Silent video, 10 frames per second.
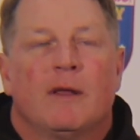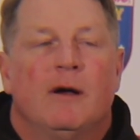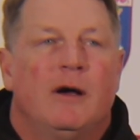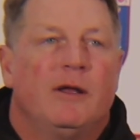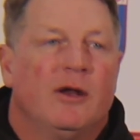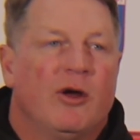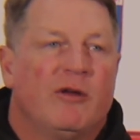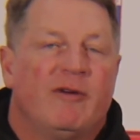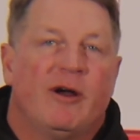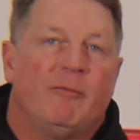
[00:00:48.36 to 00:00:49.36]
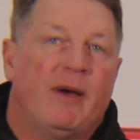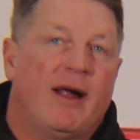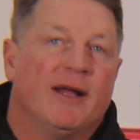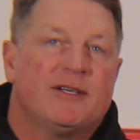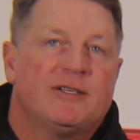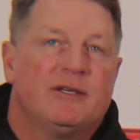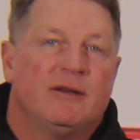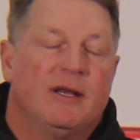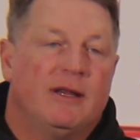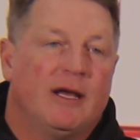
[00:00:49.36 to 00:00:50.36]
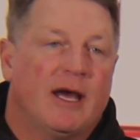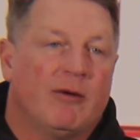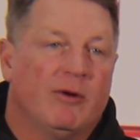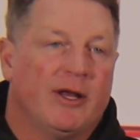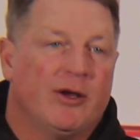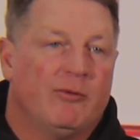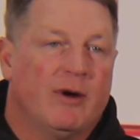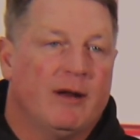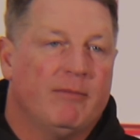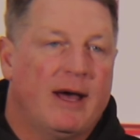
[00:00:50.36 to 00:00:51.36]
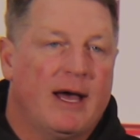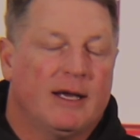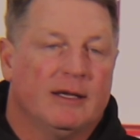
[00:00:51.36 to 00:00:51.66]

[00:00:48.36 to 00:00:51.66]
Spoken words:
They're very balanced. They got a really good running back.